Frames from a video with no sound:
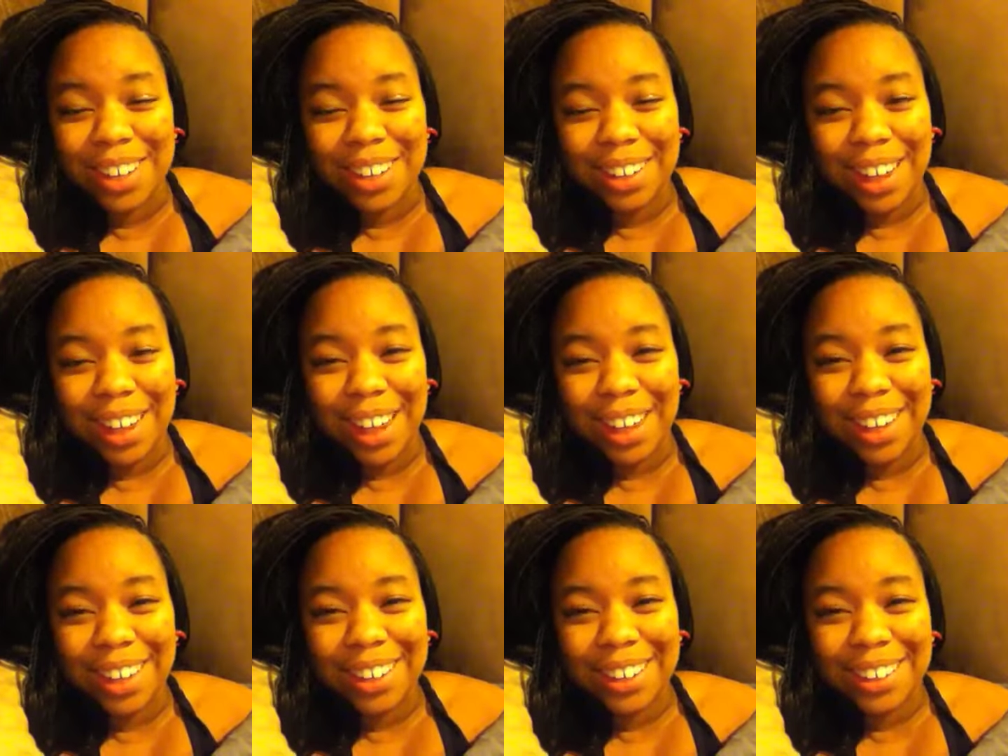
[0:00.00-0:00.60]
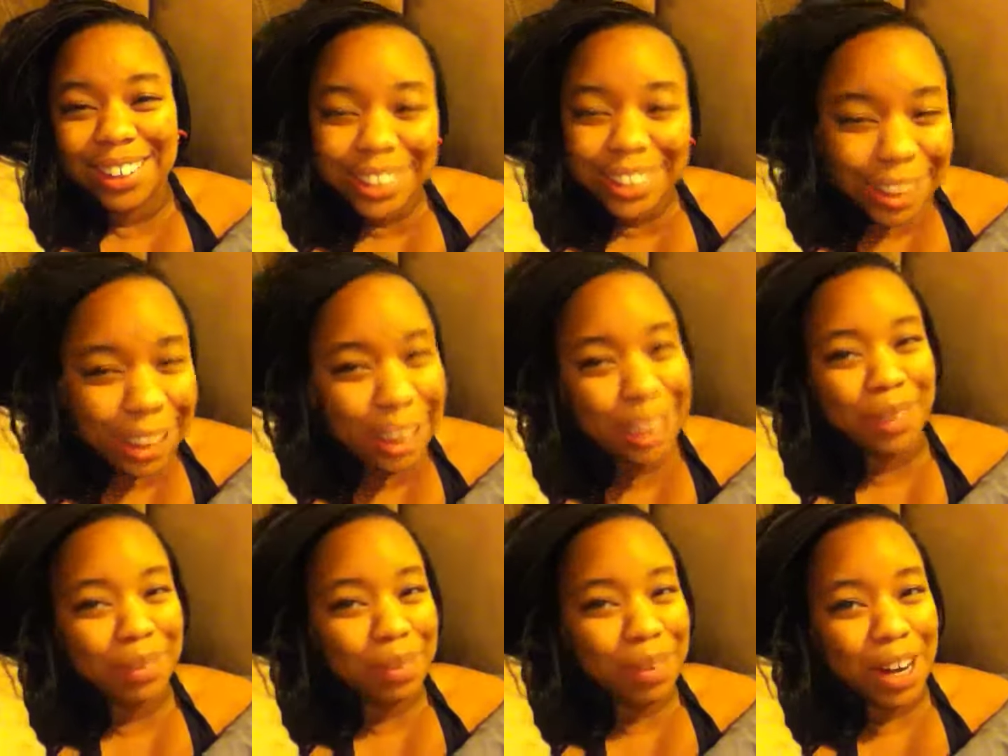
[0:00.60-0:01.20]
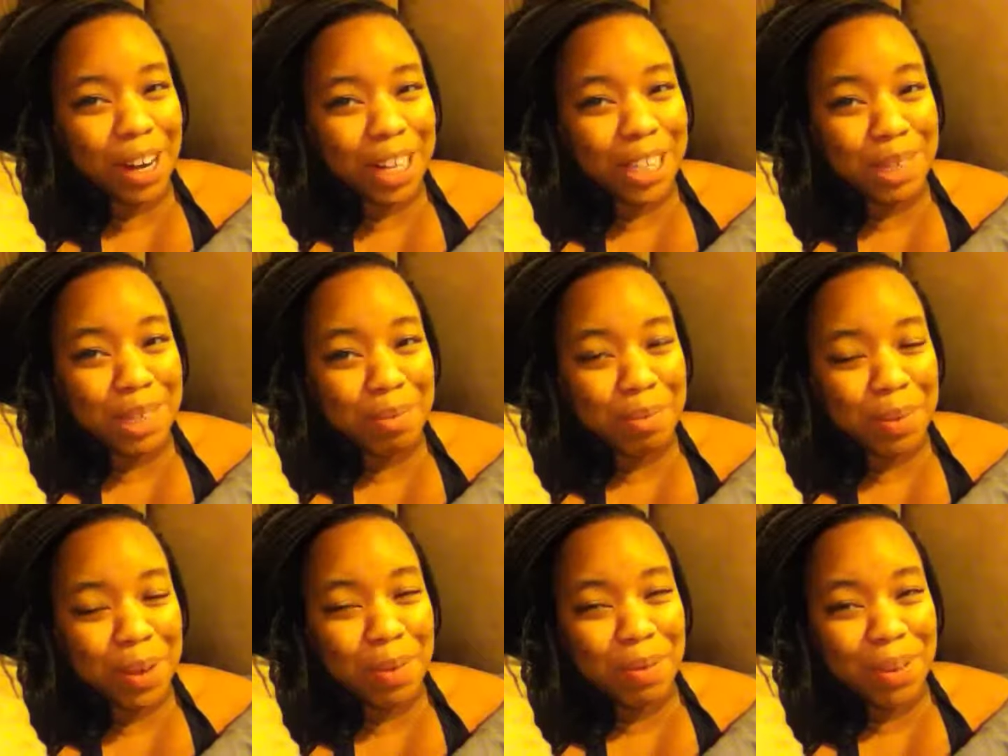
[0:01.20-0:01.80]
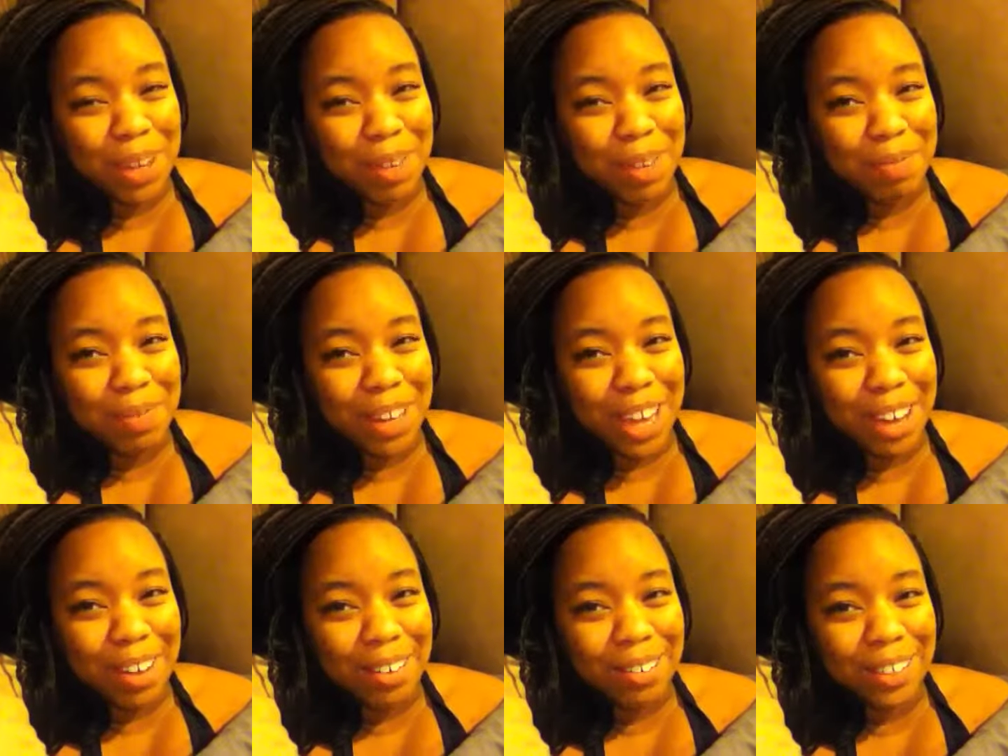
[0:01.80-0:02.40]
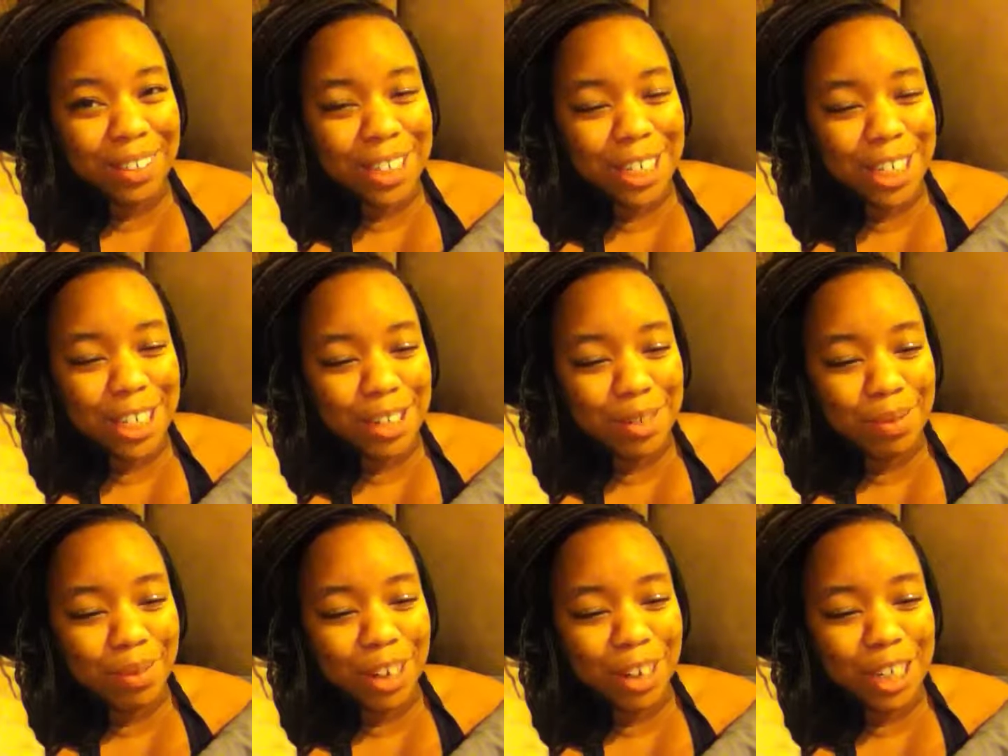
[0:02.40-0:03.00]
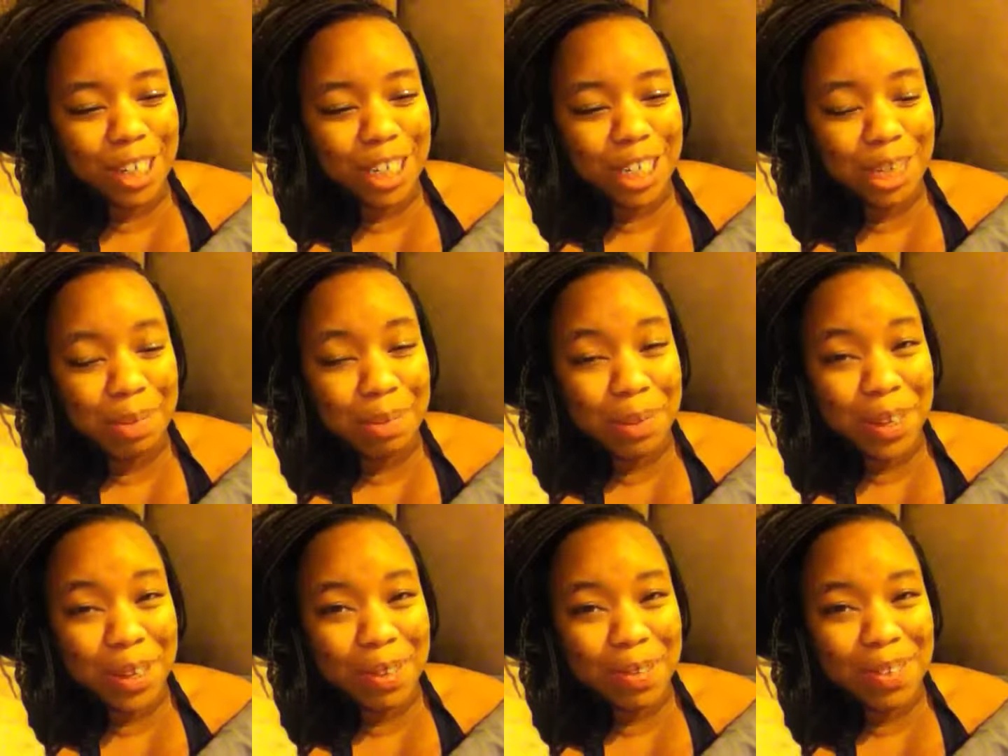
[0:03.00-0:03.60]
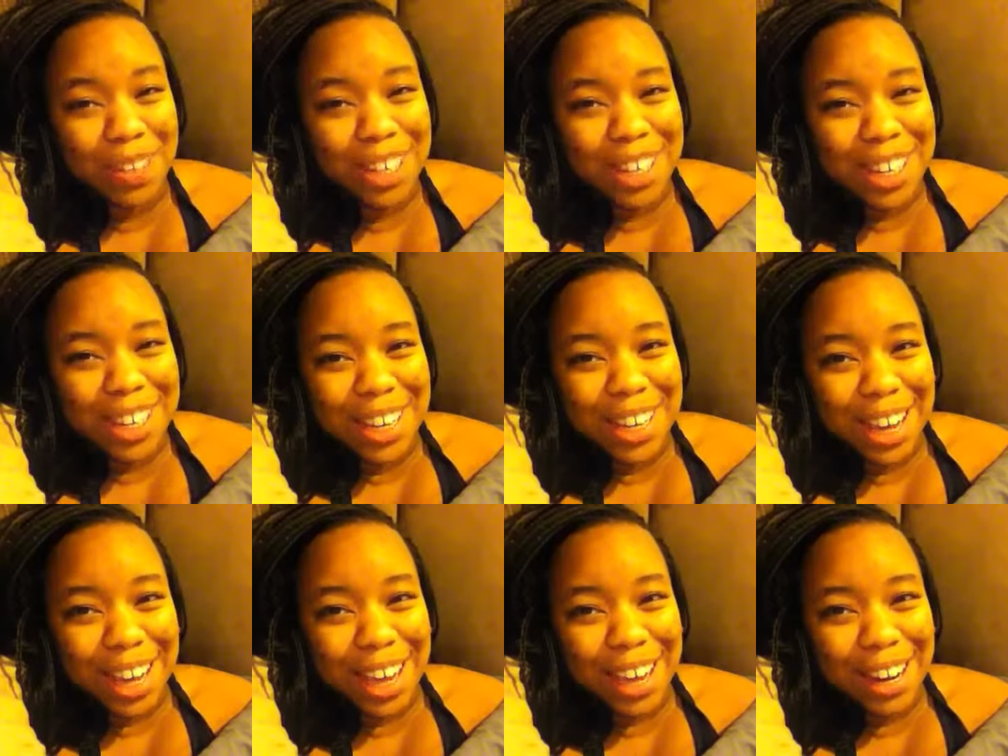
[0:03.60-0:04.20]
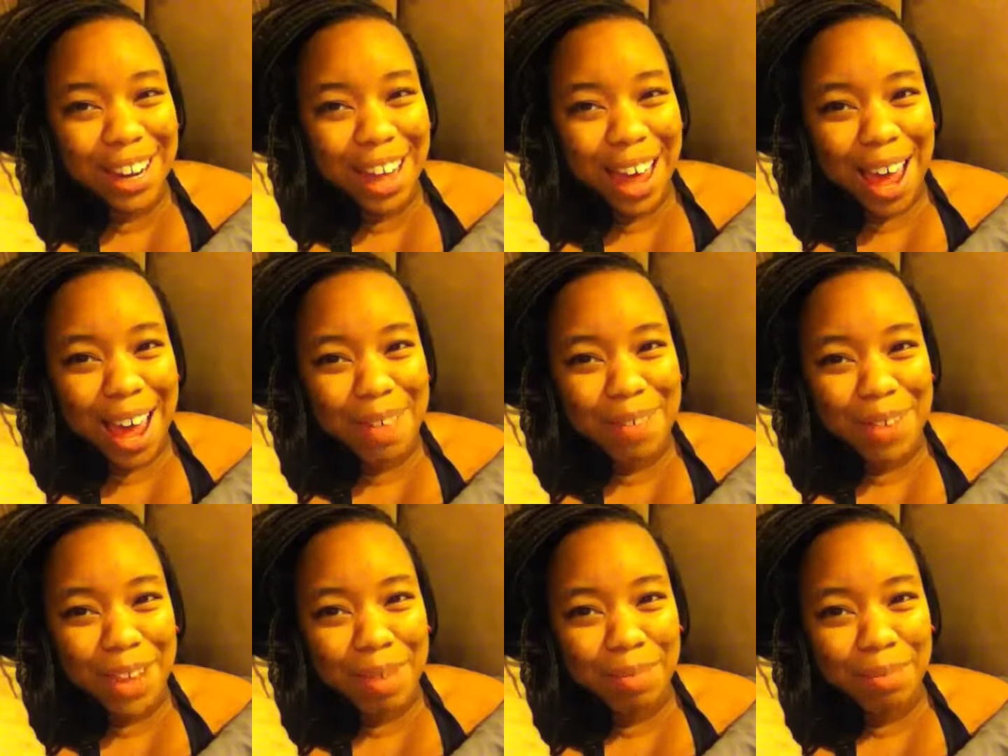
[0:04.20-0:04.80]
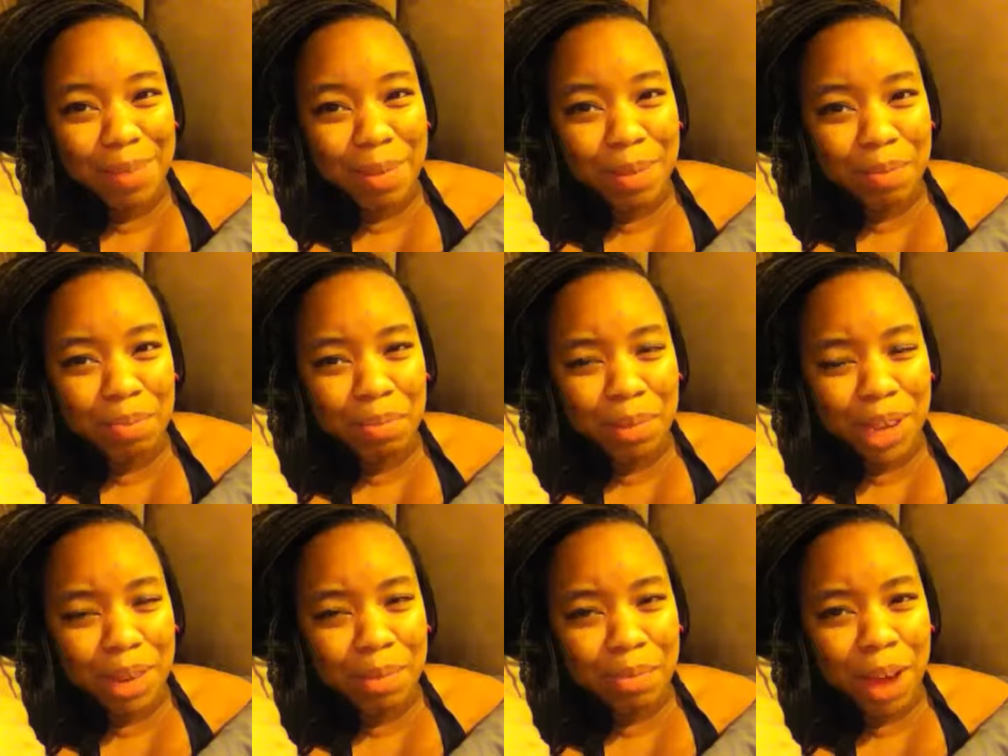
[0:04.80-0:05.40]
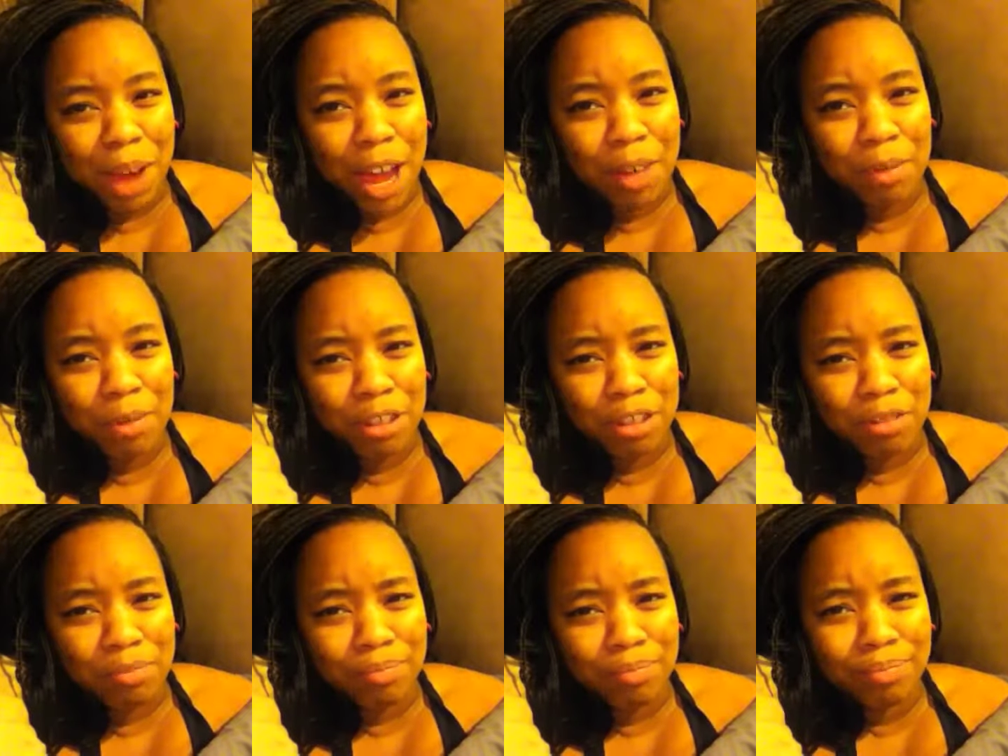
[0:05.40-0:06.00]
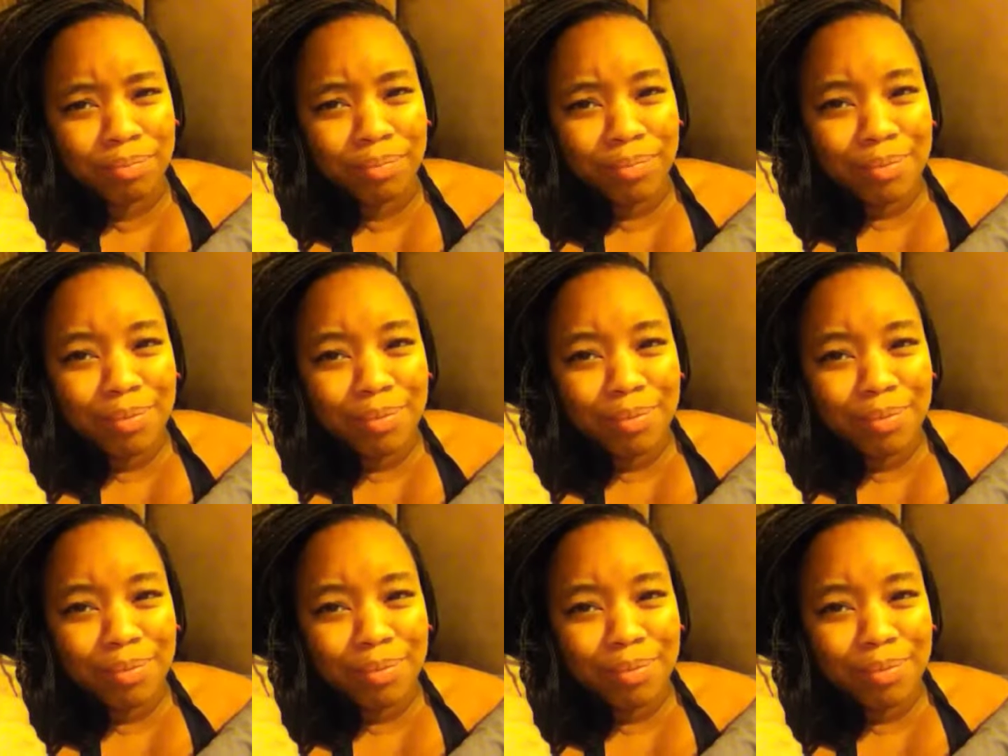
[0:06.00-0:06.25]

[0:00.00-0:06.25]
Like, she wanted to move him down to where she moved and have him be in my room